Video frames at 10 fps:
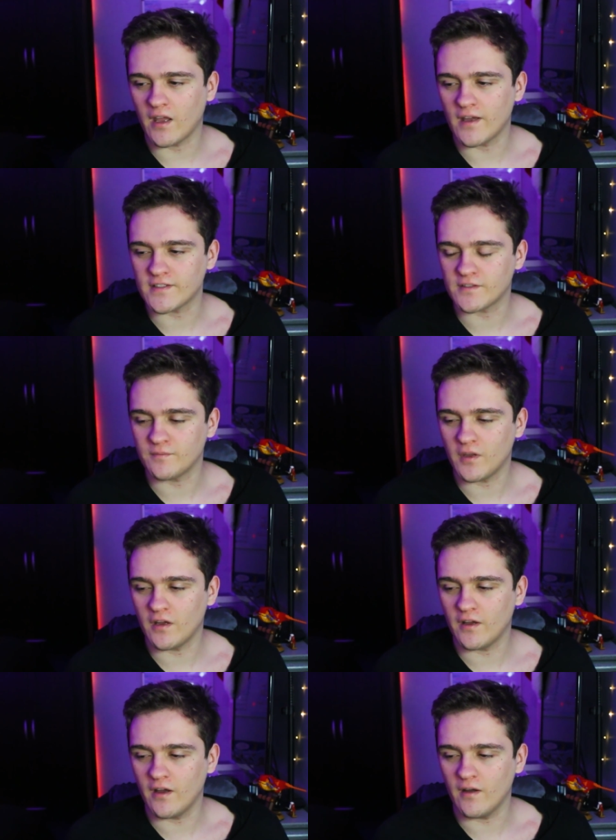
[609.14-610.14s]
guys,
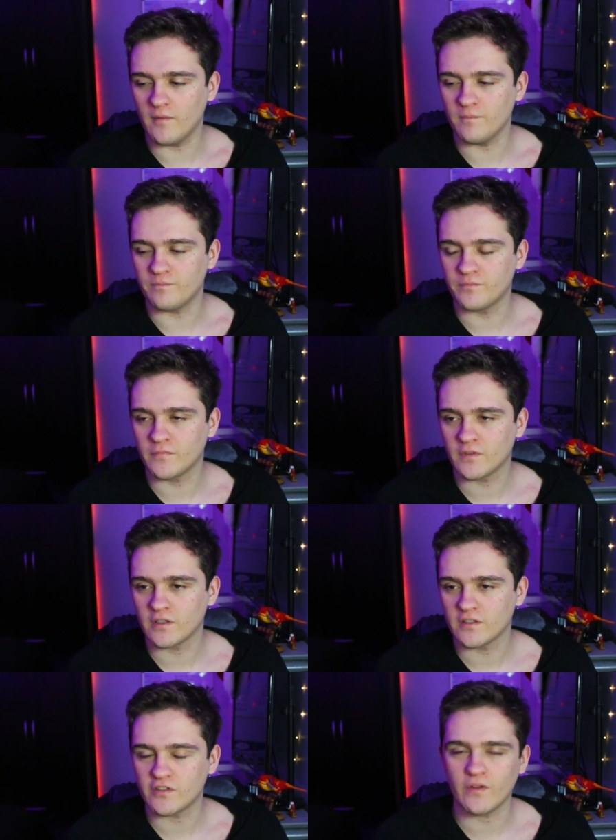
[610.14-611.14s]
um,
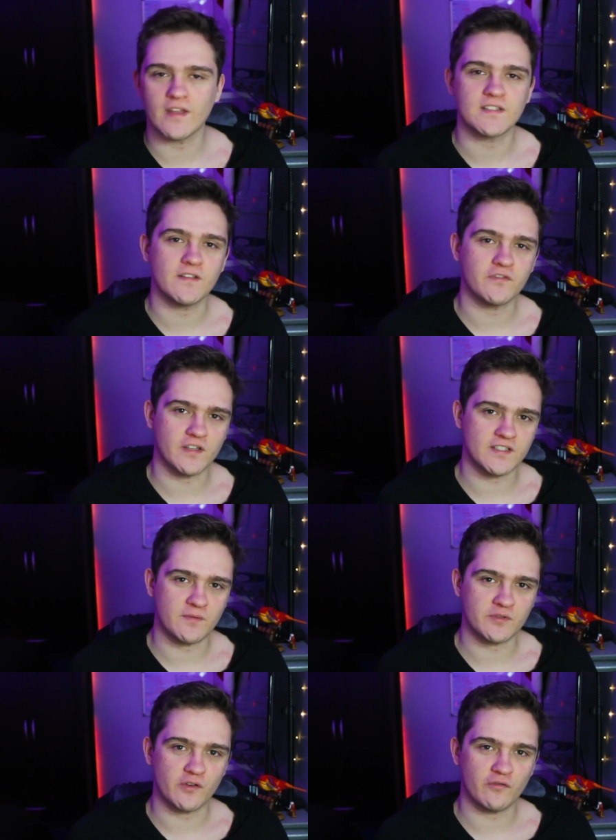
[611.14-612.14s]
so that's it for this
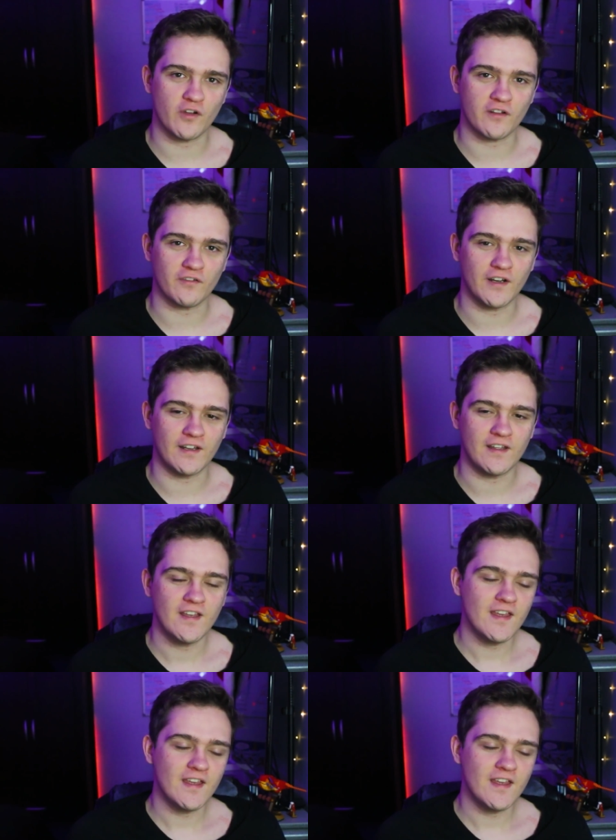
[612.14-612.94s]
episode of Frolic Friday.